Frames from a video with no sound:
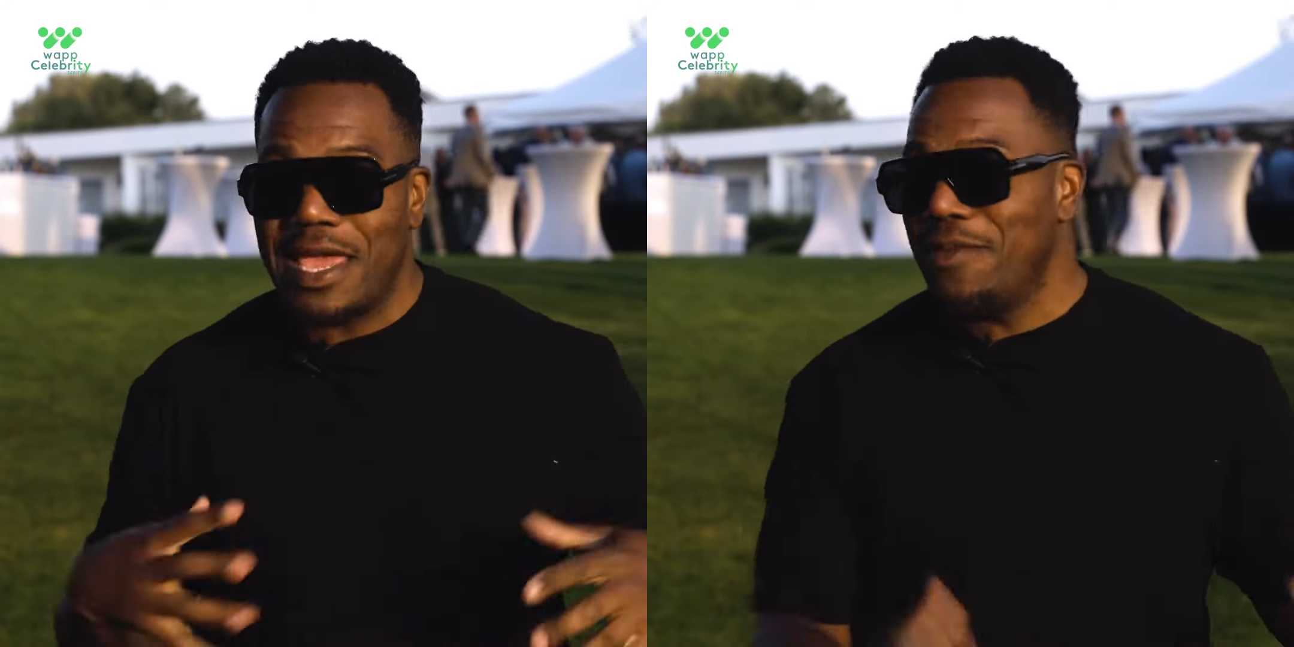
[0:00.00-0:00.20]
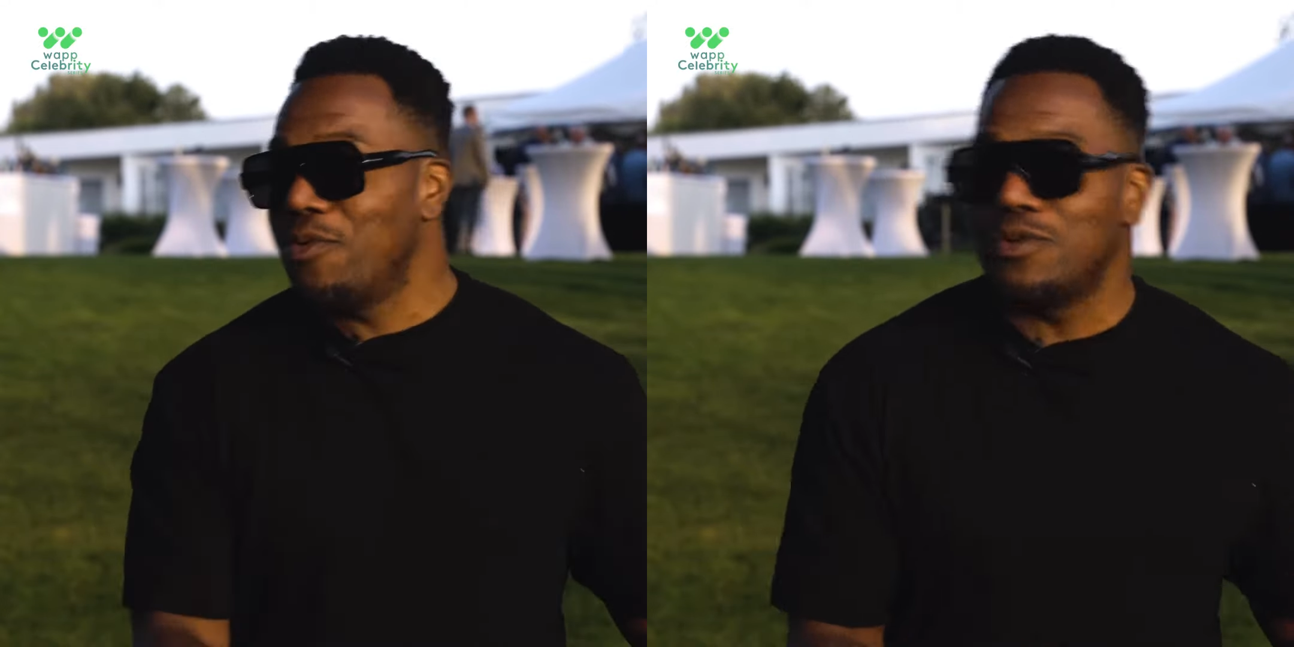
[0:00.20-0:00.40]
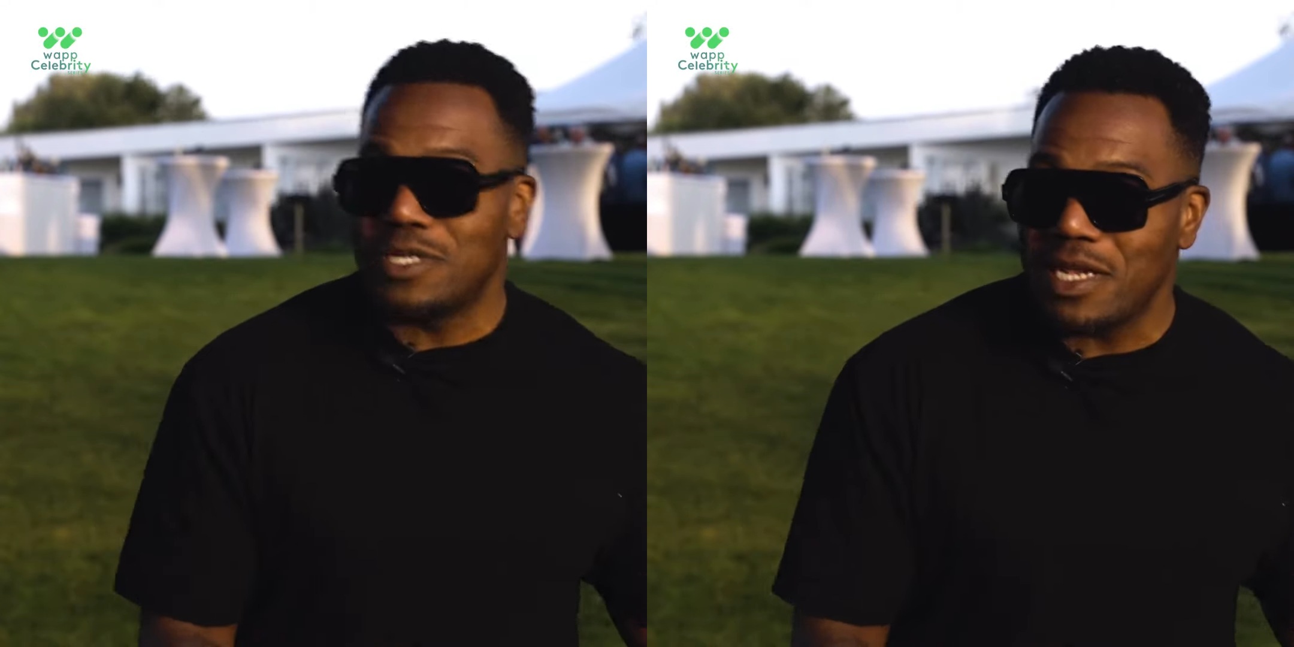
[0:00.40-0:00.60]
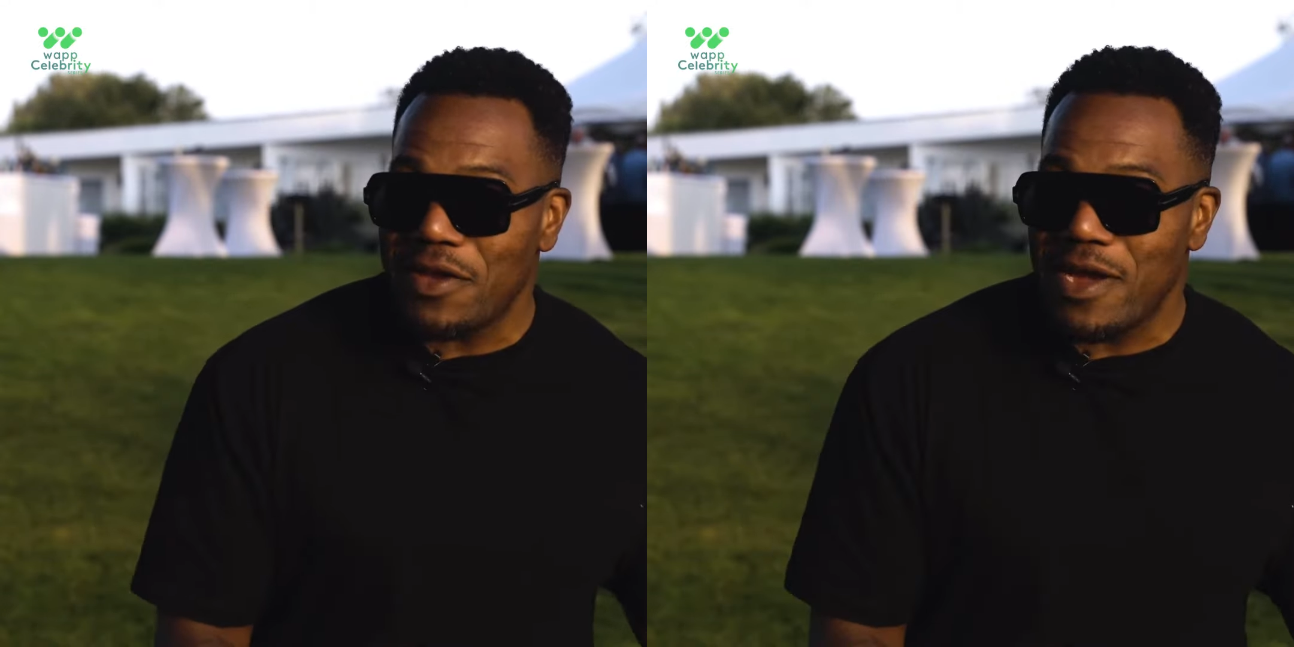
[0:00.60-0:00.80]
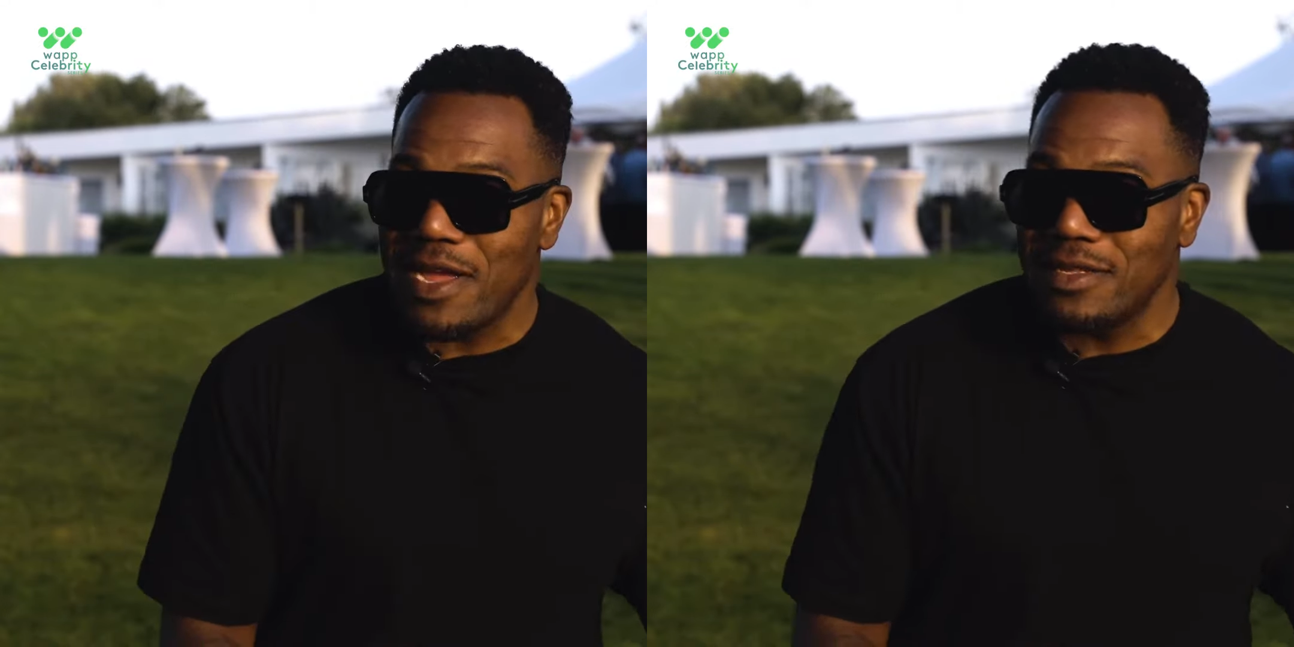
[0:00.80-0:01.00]
keyboards in
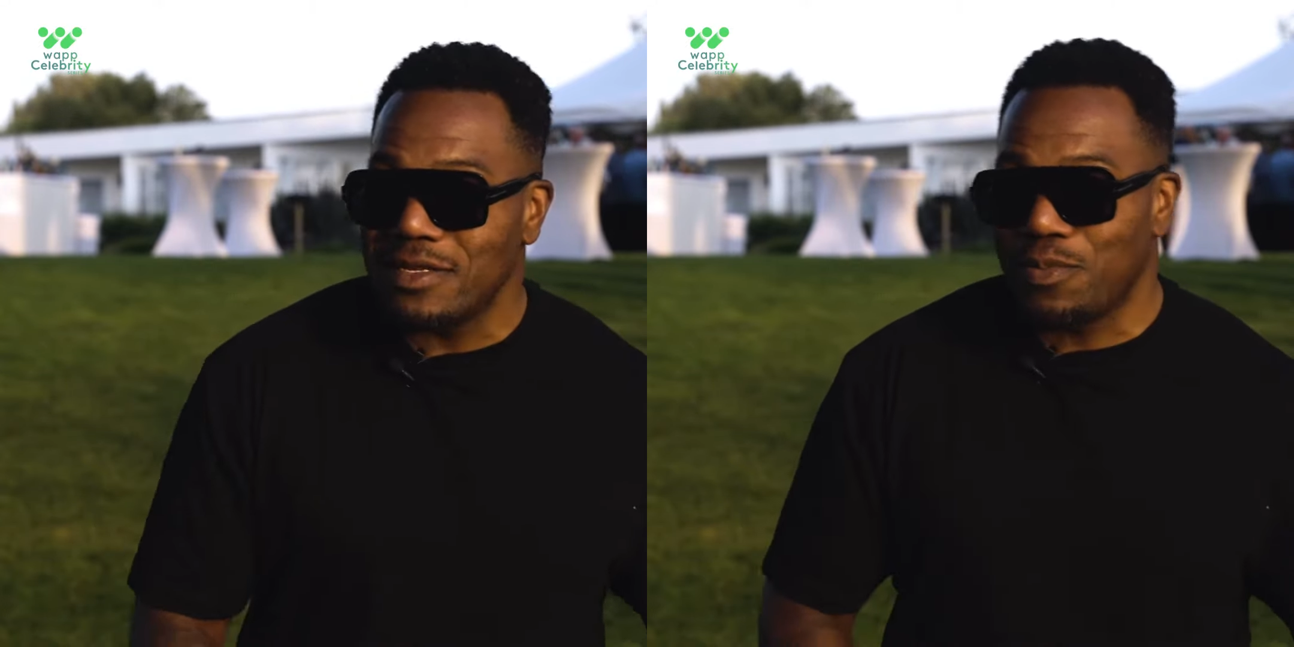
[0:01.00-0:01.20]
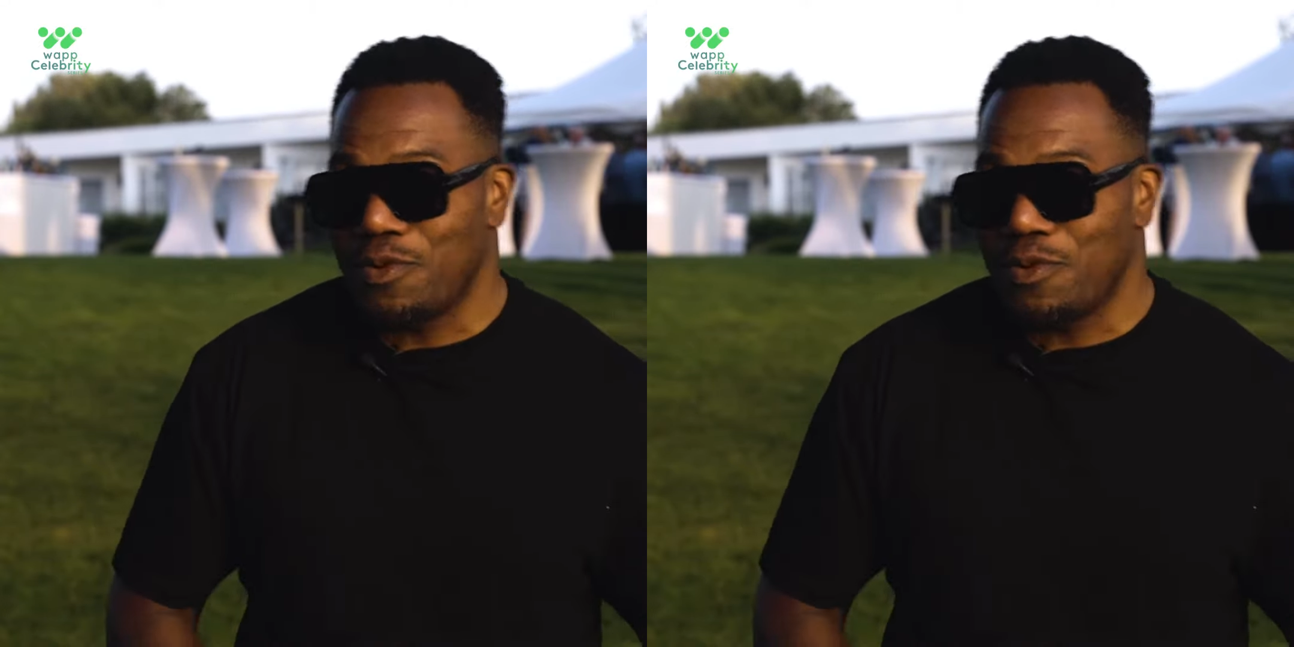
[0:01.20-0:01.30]
their hands,